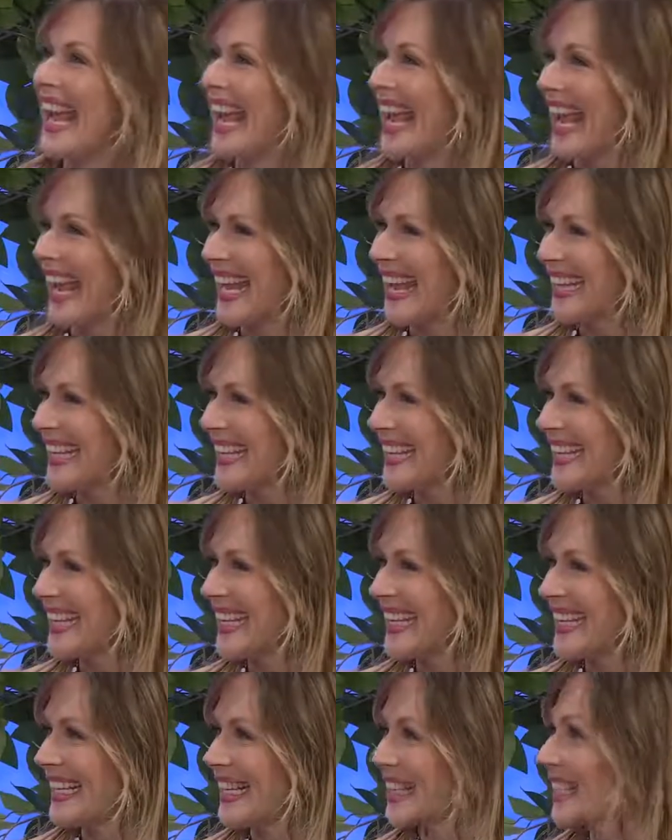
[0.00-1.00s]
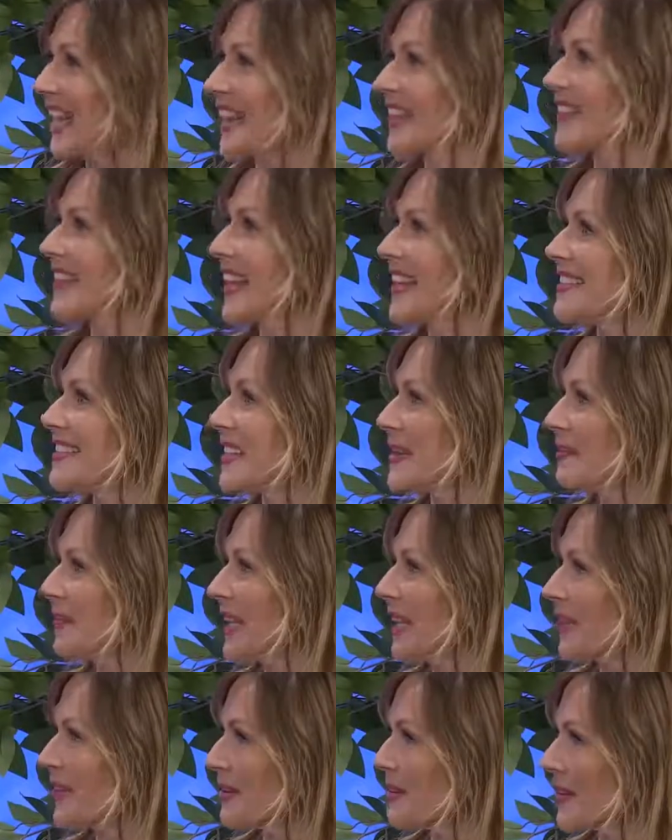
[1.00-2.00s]
And then he kind of lights up, and
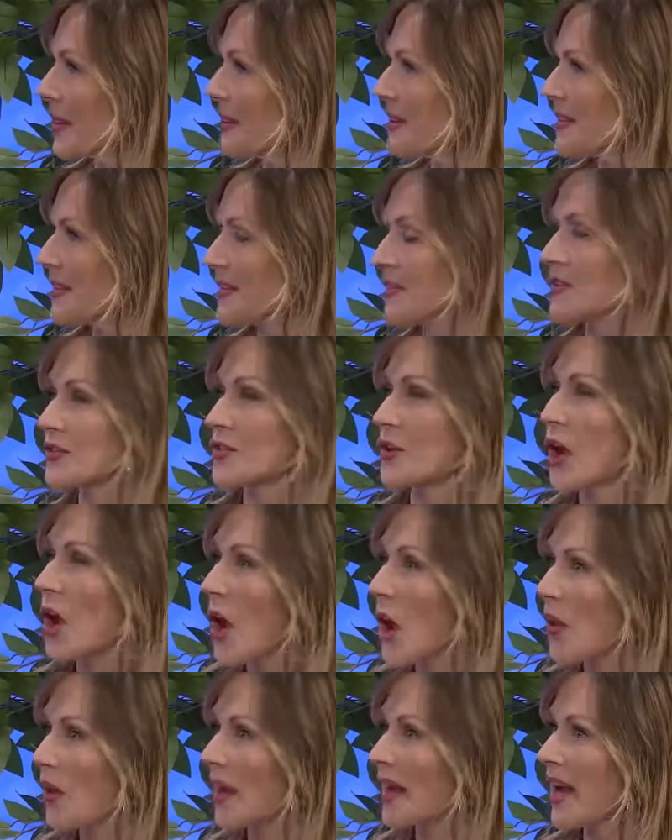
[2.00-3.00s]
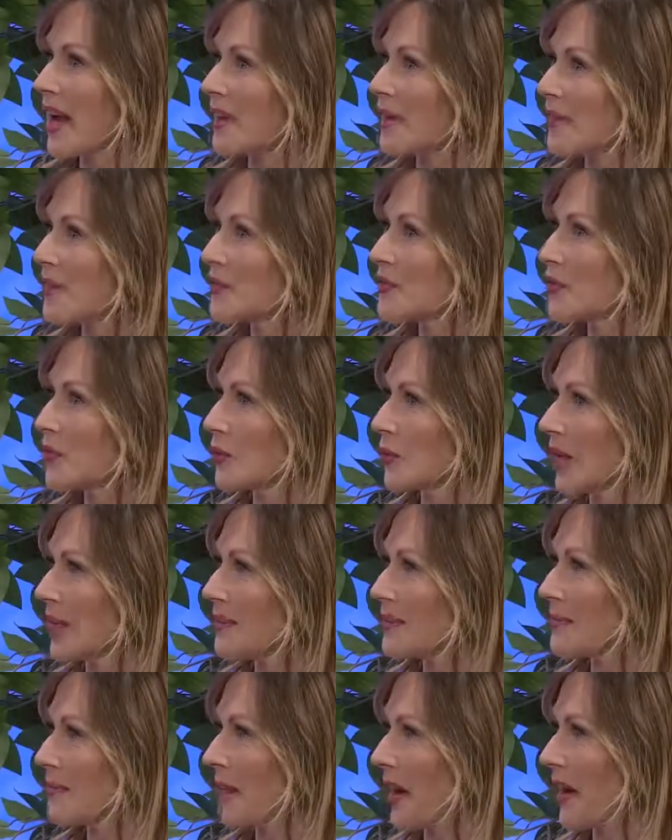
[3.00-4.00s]
he remembers. He says, oh, I got you this
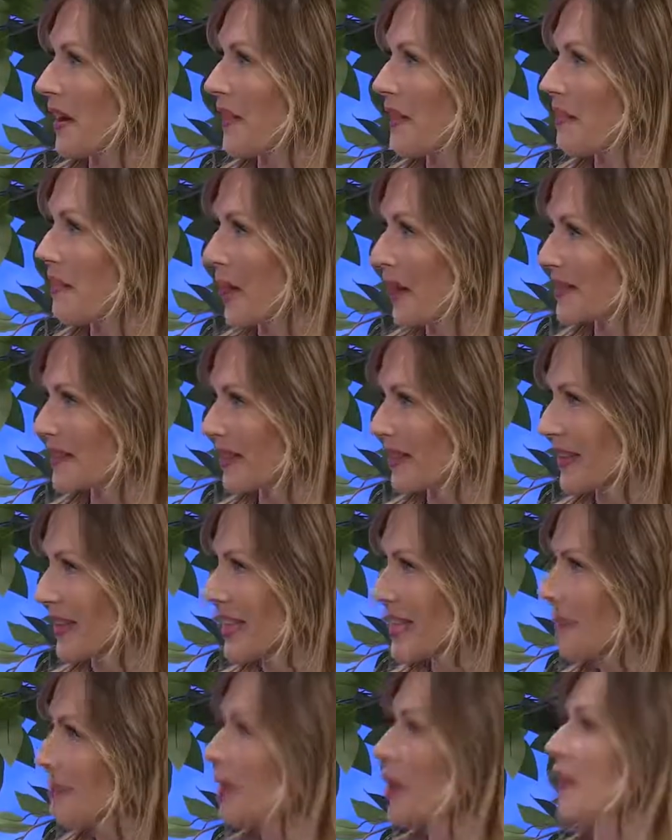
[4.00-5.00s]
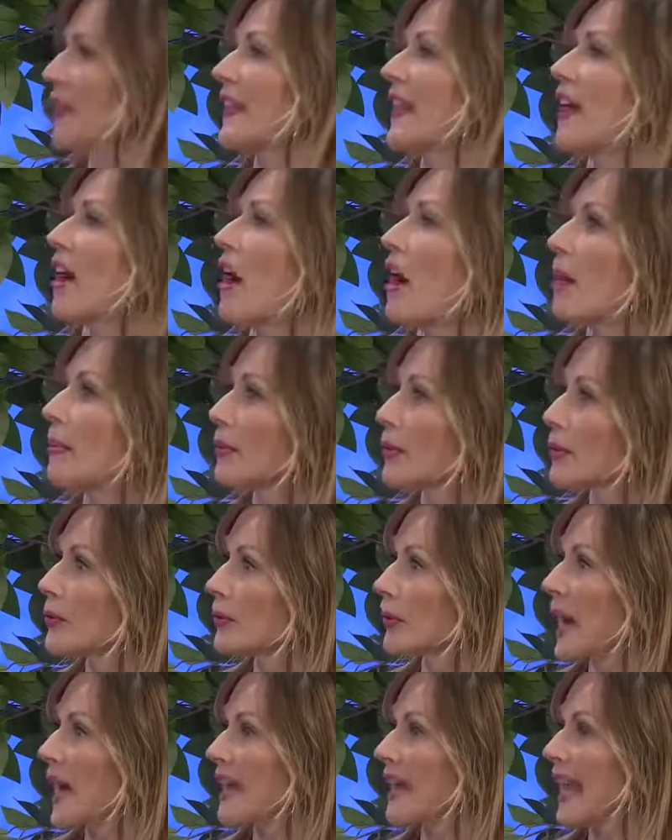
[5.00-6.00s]
great spot in the mausoleum here in the upper
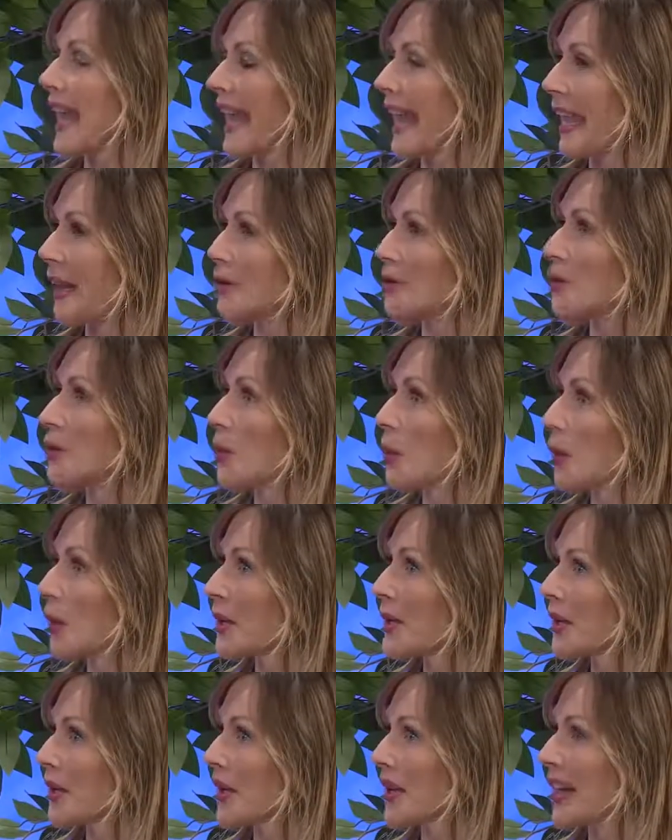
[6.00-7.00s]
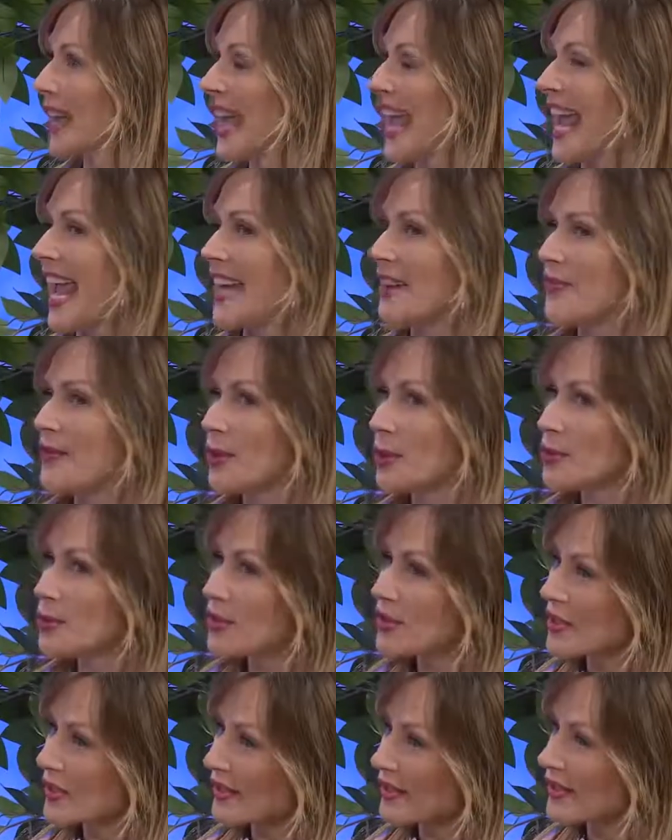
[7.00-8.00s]
right-hand corner. And if you go
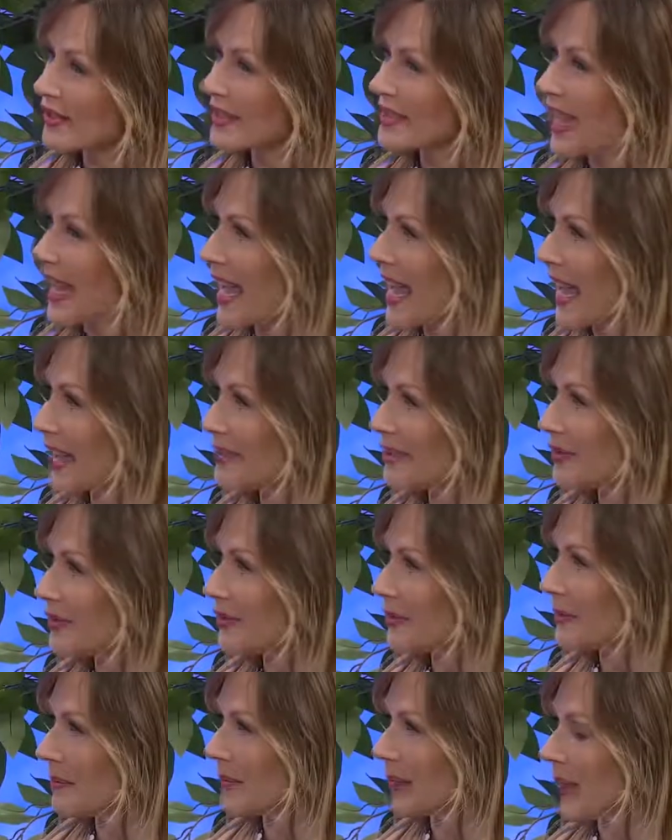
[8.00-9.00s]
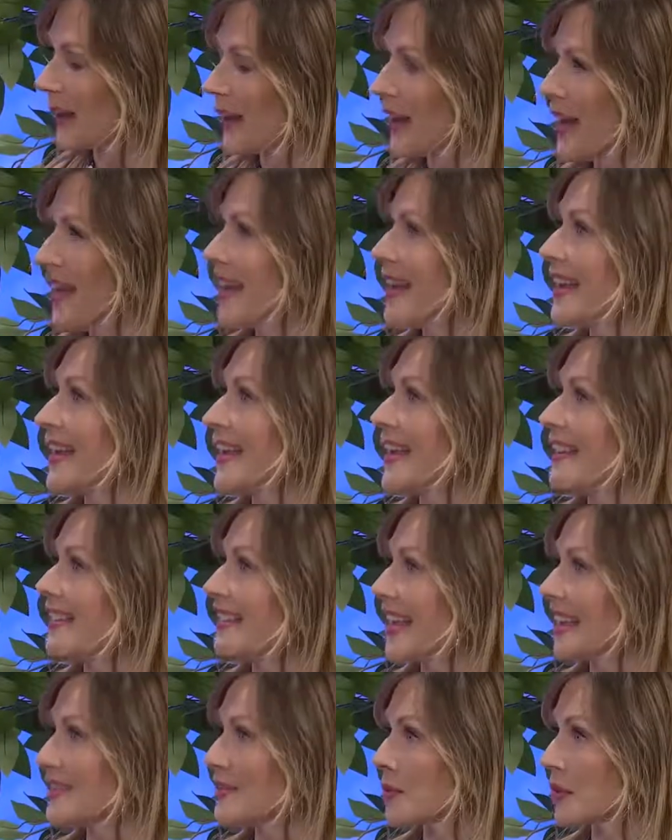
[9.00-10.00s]
just a little diagonal from there,
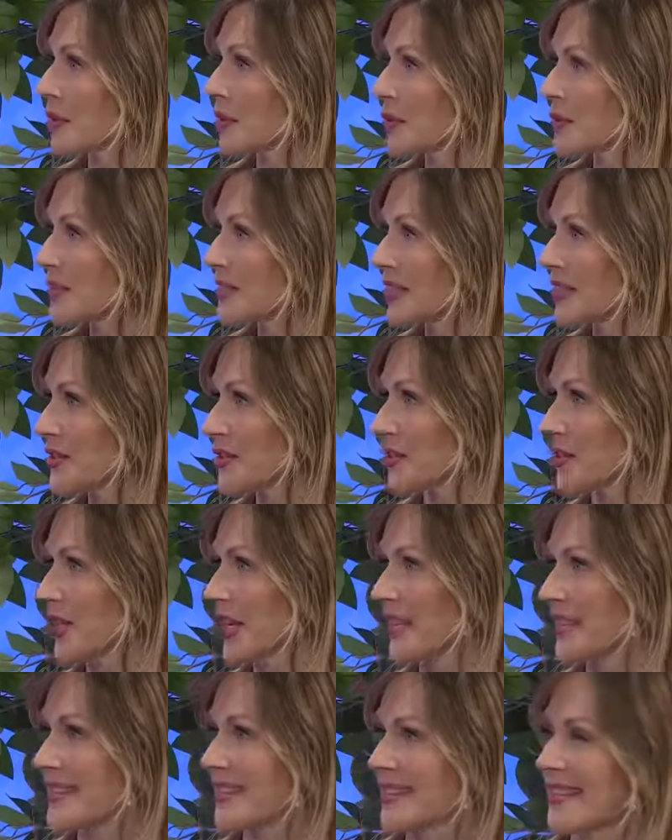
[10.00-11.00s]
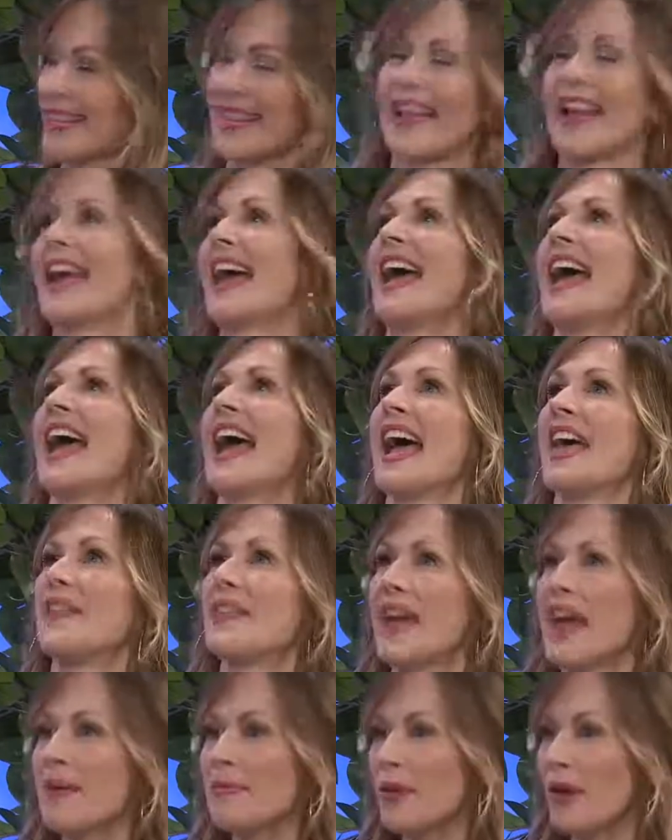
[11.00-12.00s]
that's where your sister is. At
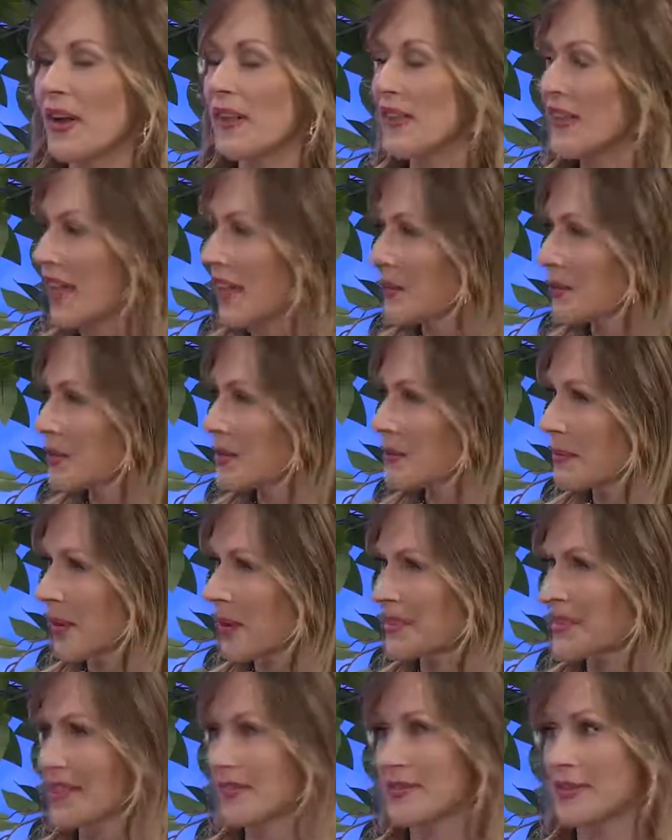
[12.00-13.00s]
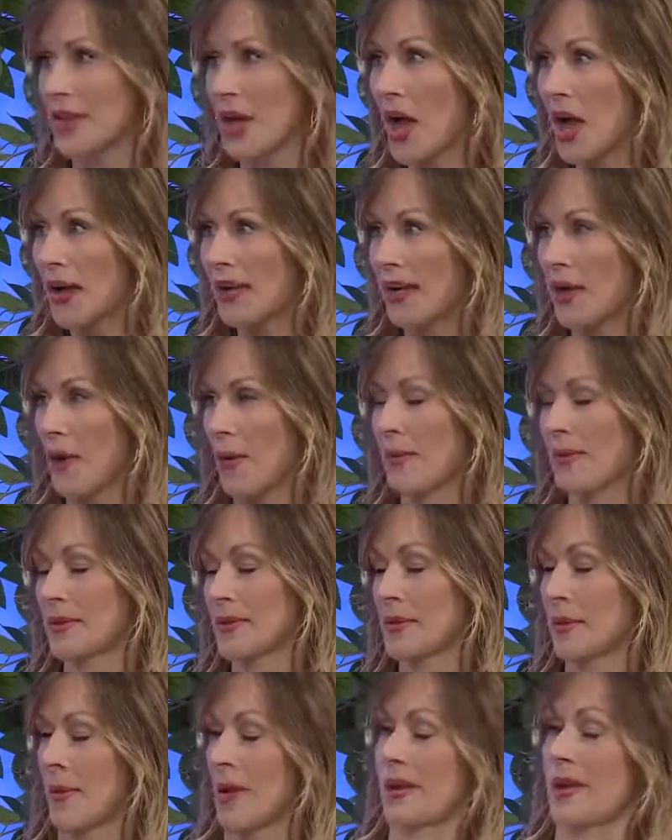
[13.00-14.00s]
that point, the unresponsive Dottie
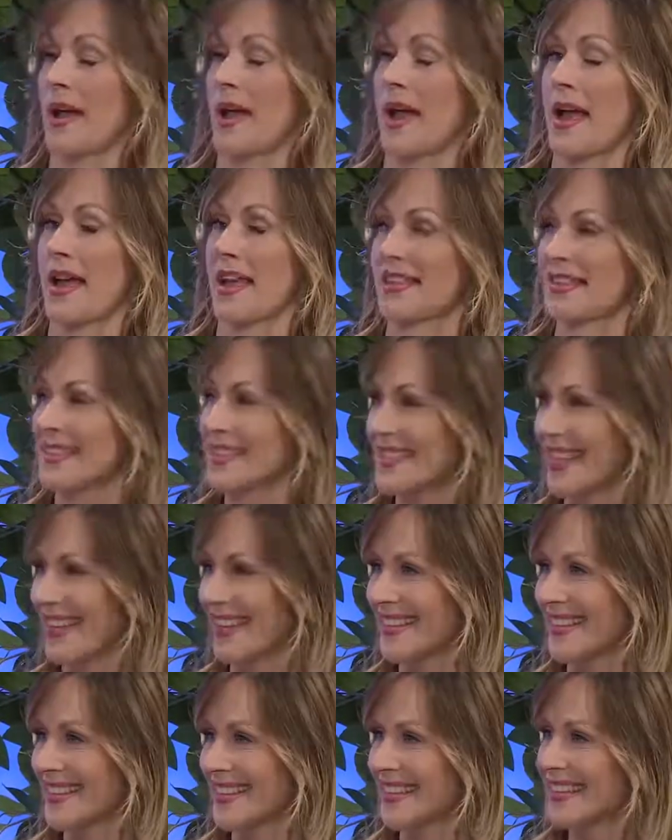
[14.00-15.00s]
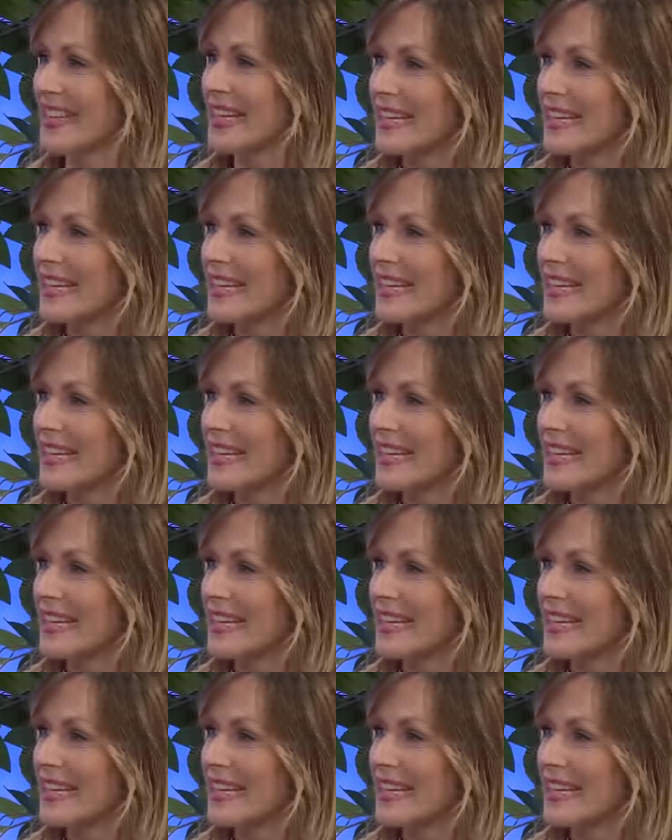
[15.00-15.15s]
opens one eye and says,